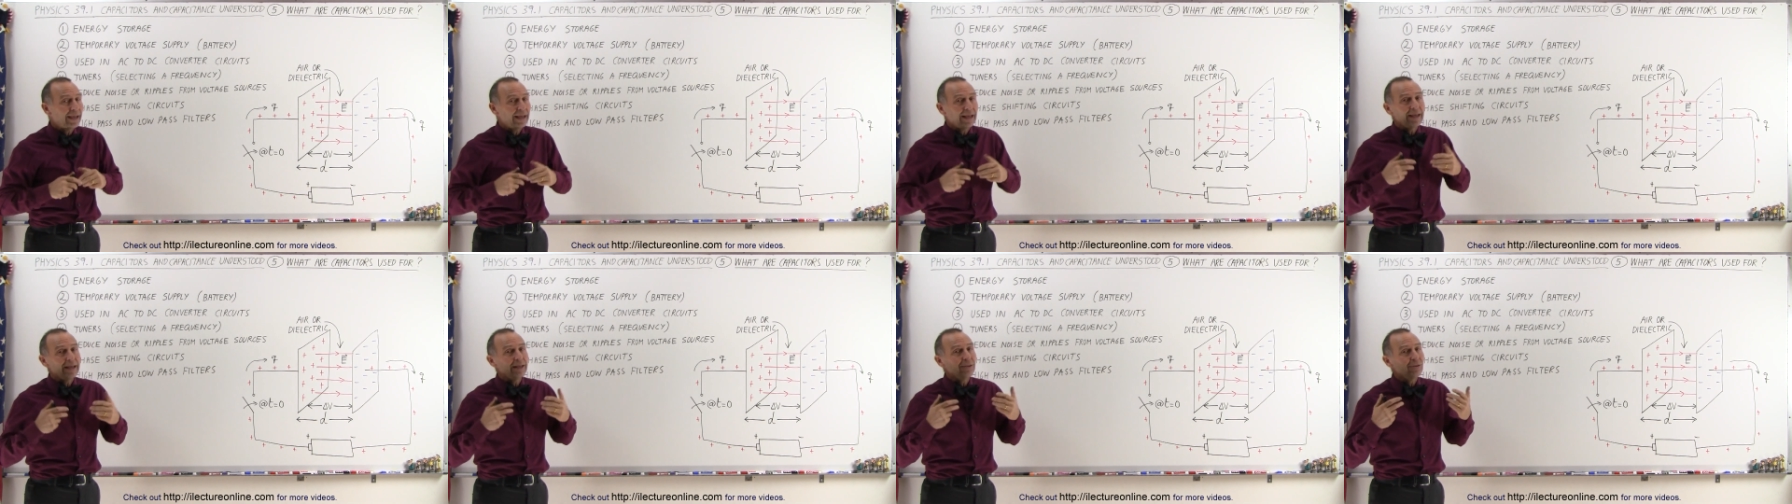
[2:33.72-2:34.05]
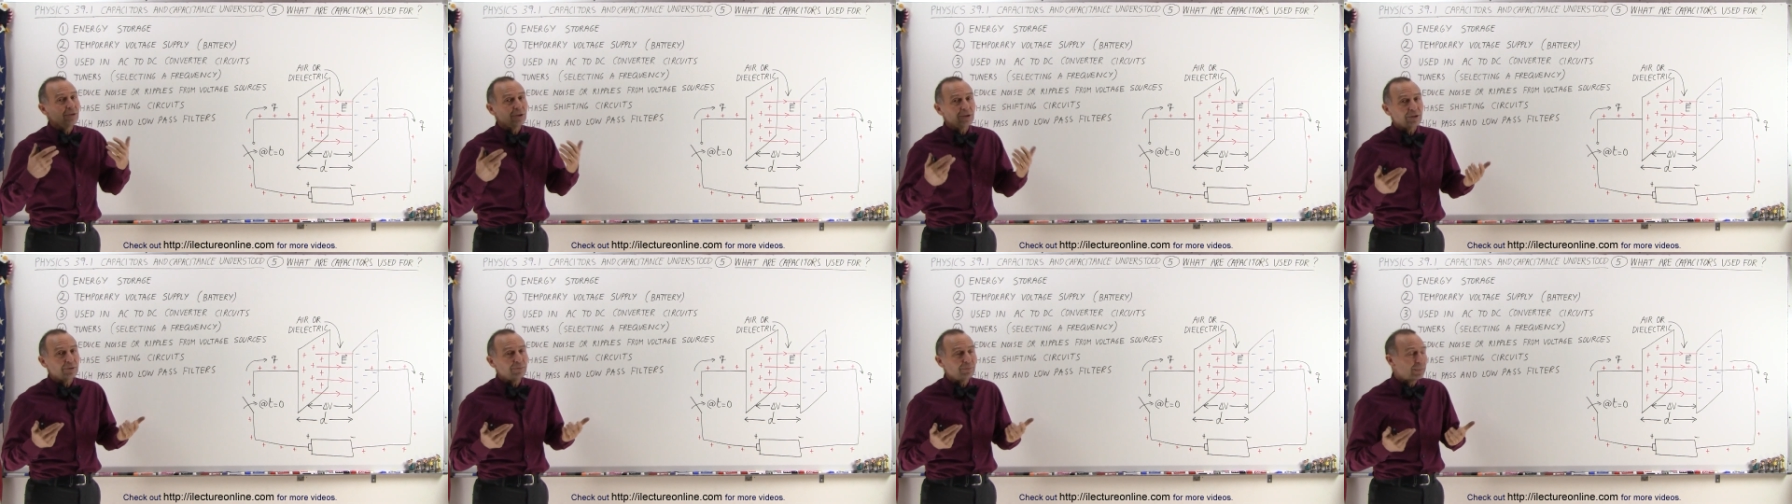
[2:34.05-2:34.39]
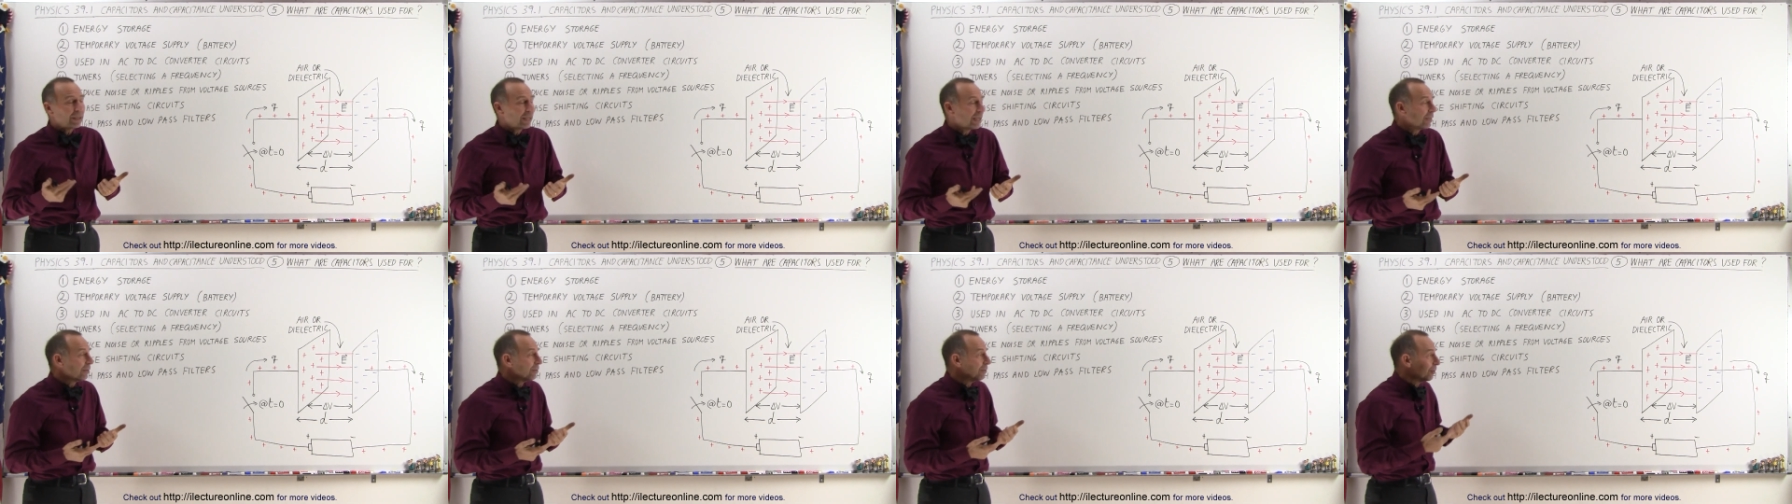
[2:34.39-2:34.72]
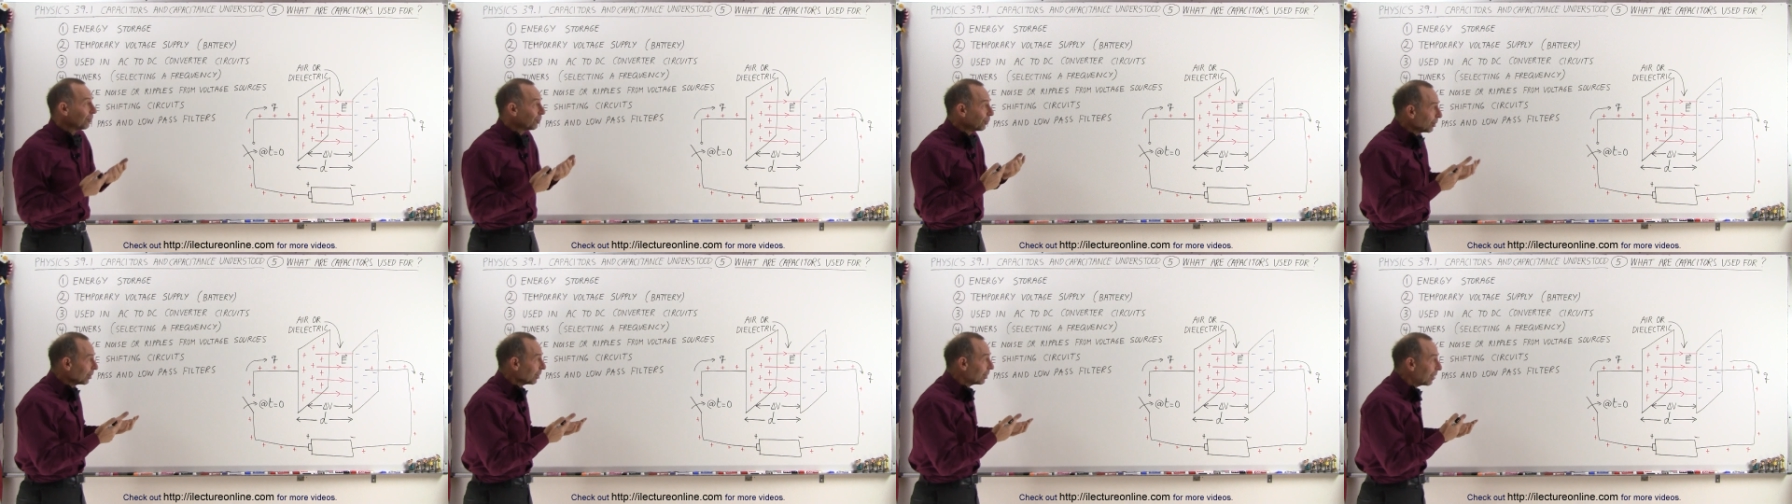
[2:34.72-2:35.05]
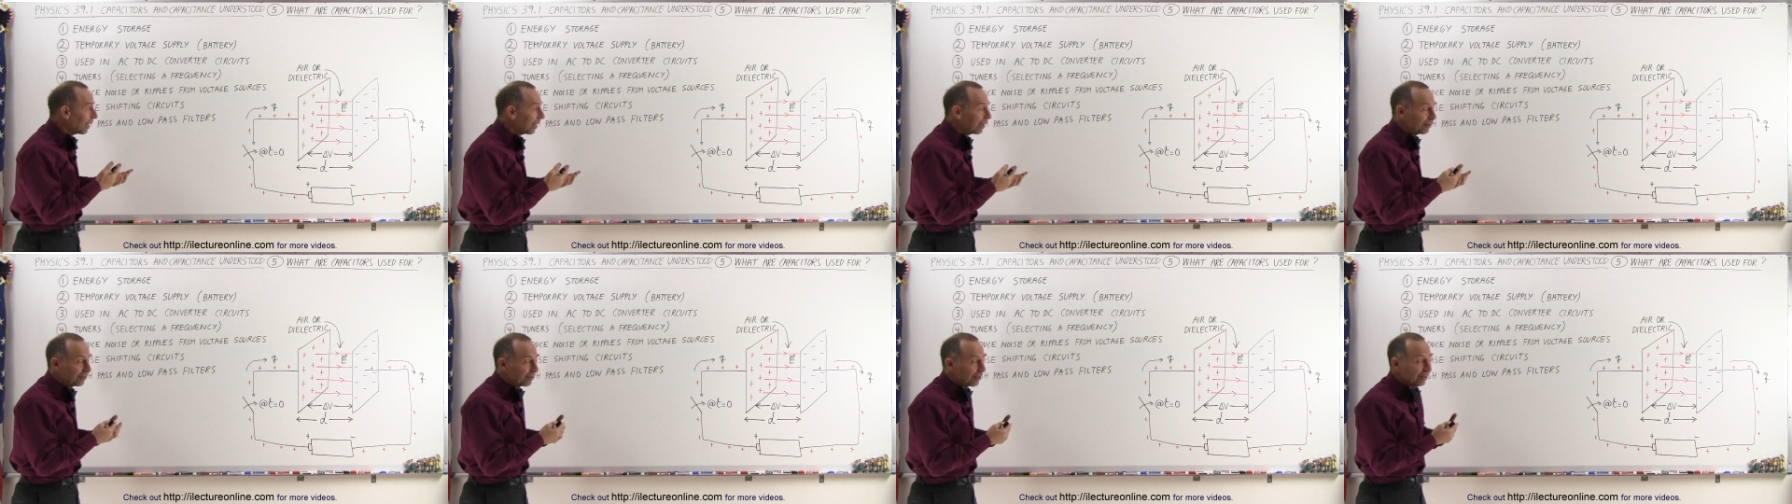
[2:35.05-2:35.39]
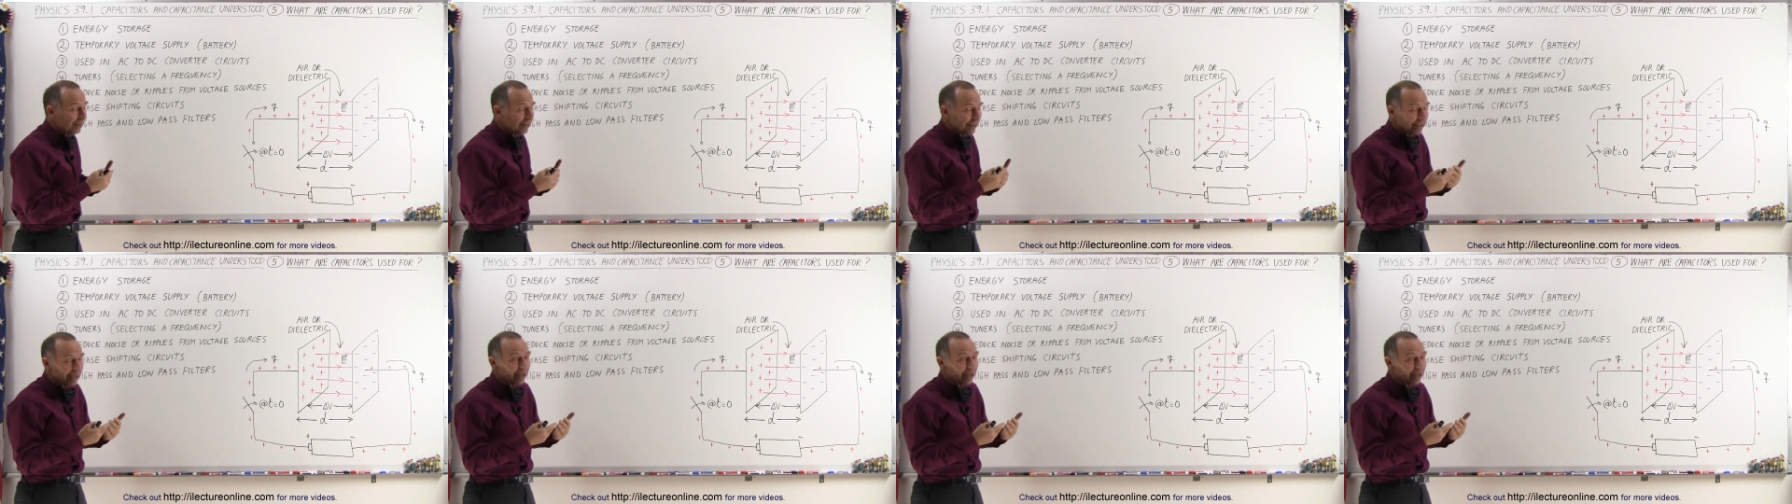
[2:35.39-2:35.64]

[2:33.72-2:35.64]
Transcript: And you can begin to realize that,